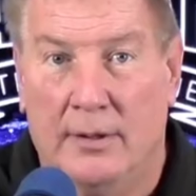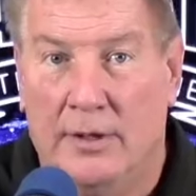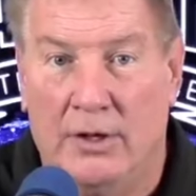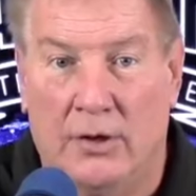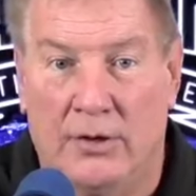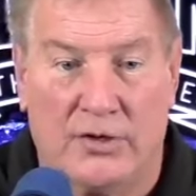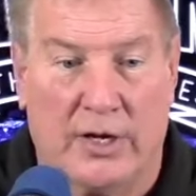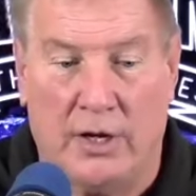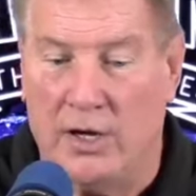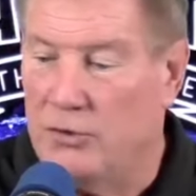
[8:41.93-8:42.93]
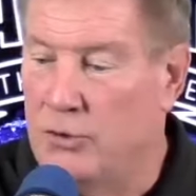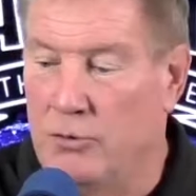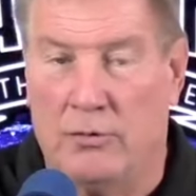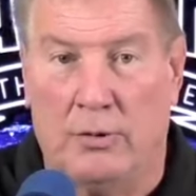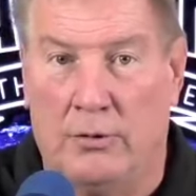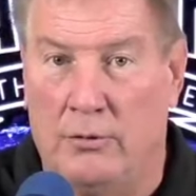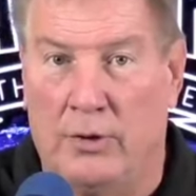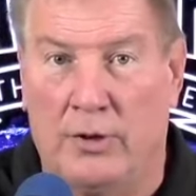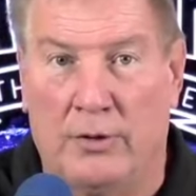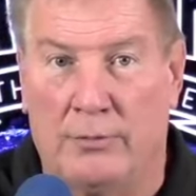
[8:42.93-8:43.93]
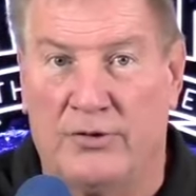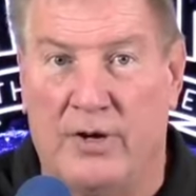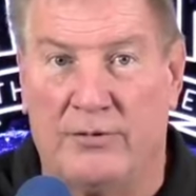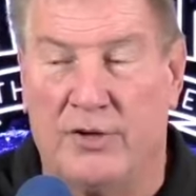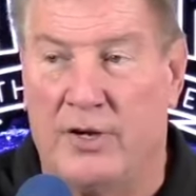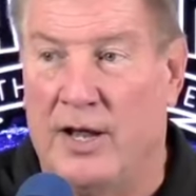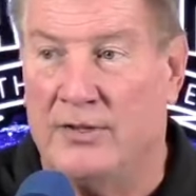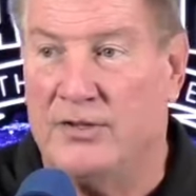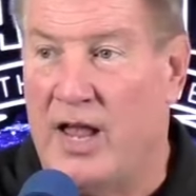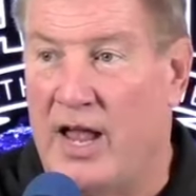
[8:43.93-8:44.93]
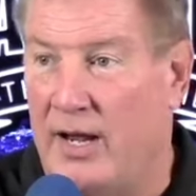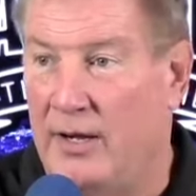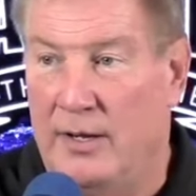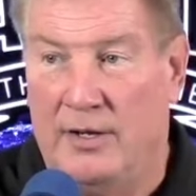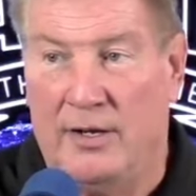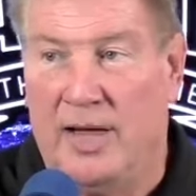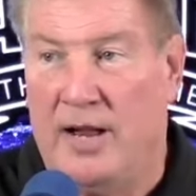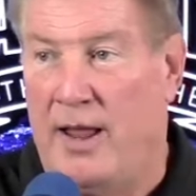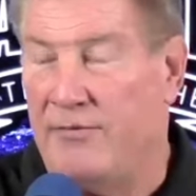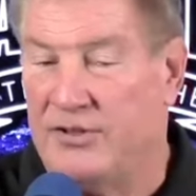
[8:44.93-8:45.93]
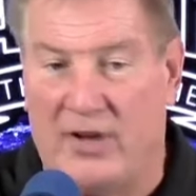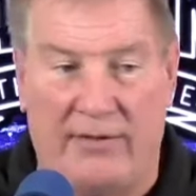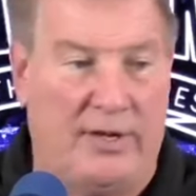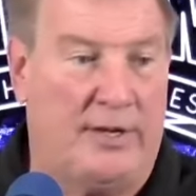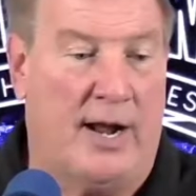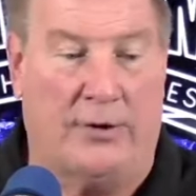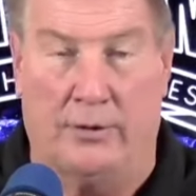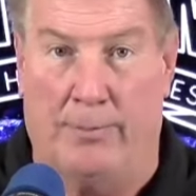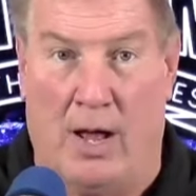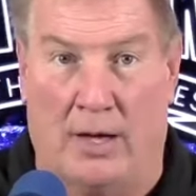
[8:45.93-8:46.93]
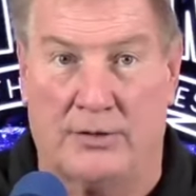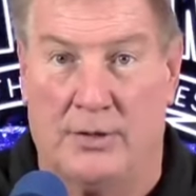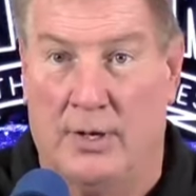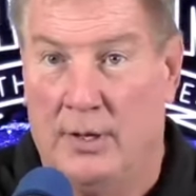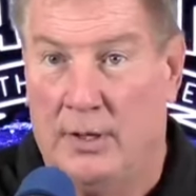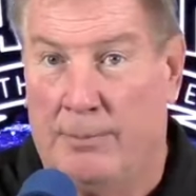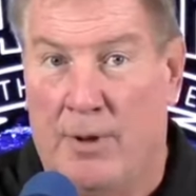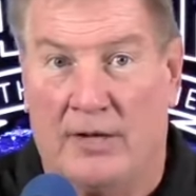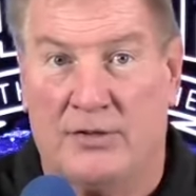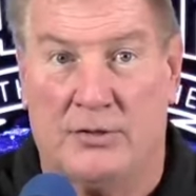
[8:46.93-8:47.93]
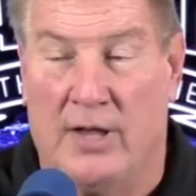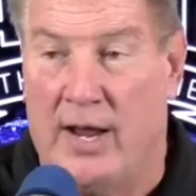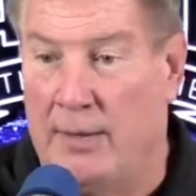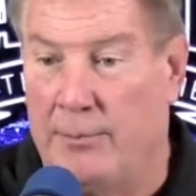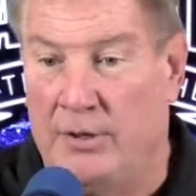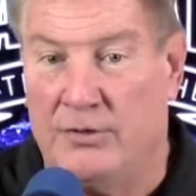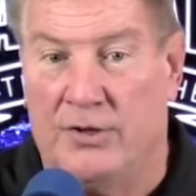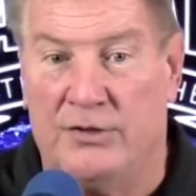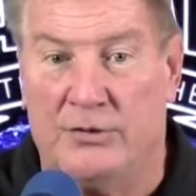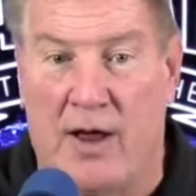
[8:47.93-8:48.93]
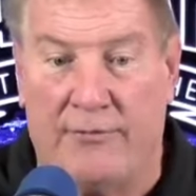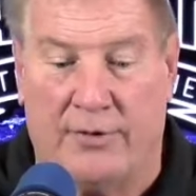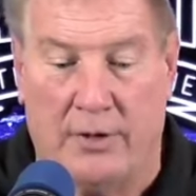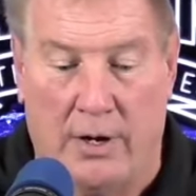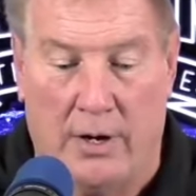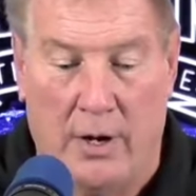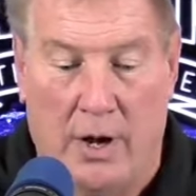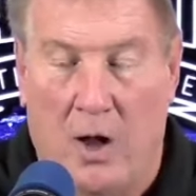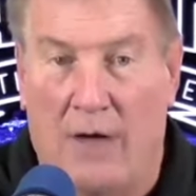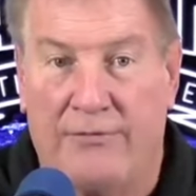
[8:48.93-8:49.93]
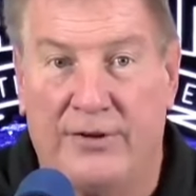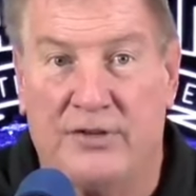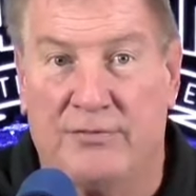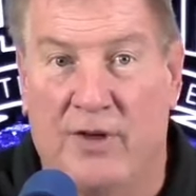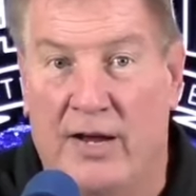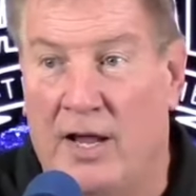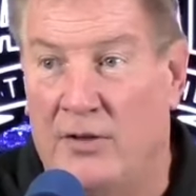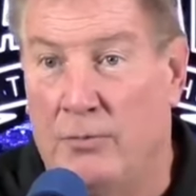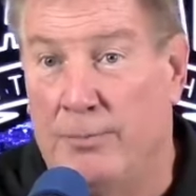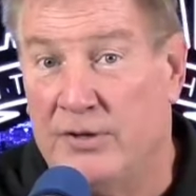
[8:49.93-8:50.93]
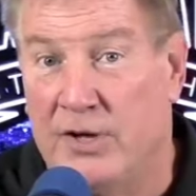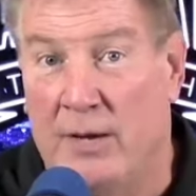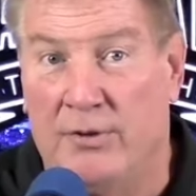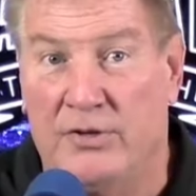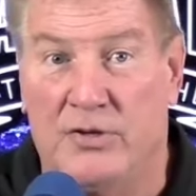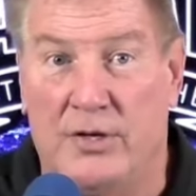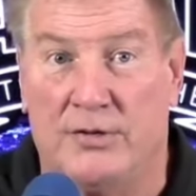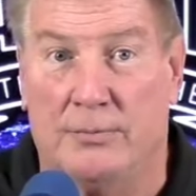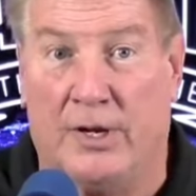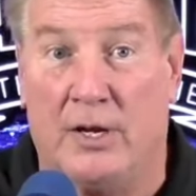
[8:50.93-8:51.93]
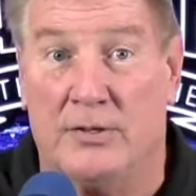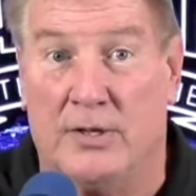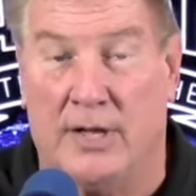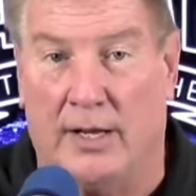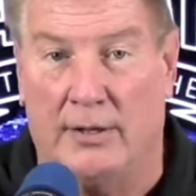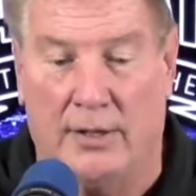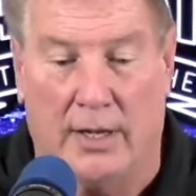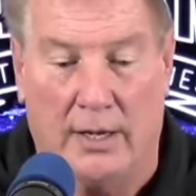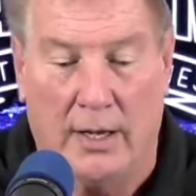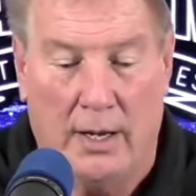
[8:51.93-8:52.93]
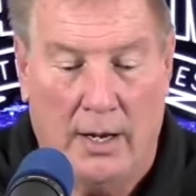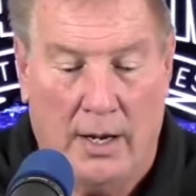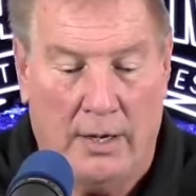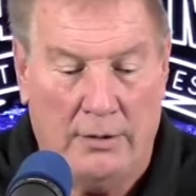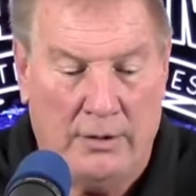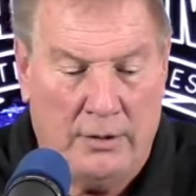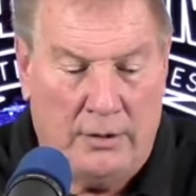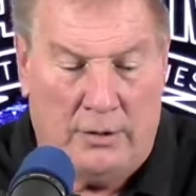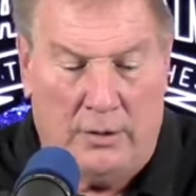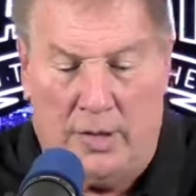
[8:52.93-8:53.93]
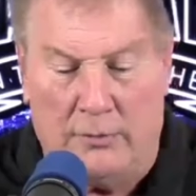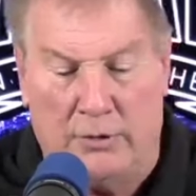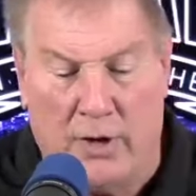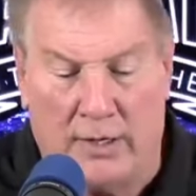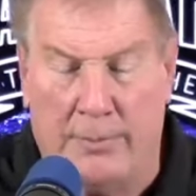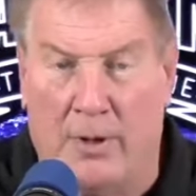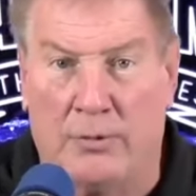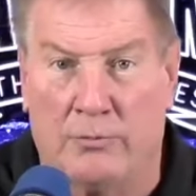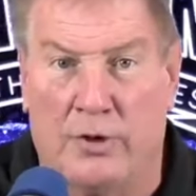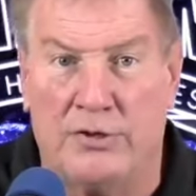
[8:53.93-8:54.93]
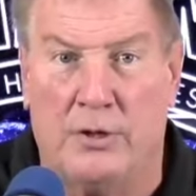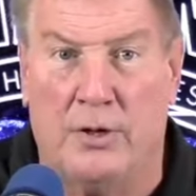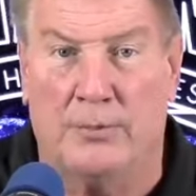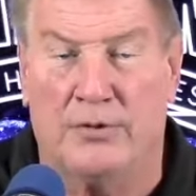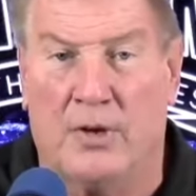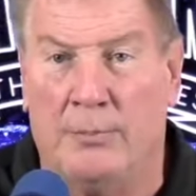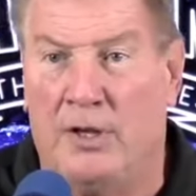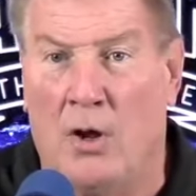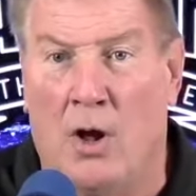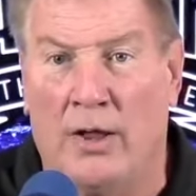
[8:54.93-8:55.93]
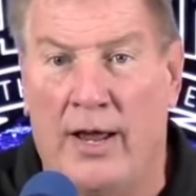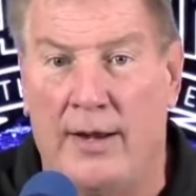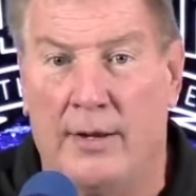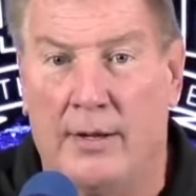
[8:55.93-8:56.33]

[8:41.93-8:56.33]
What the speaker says: It's like you got two really good receivers on the outside. You can't have a safety down in the box. The box is light. I mean, there's less traffic in there. Offensive line had their best game of the season because of that, I think. And like we talked about with the rushing numbers, I mean, they all ate.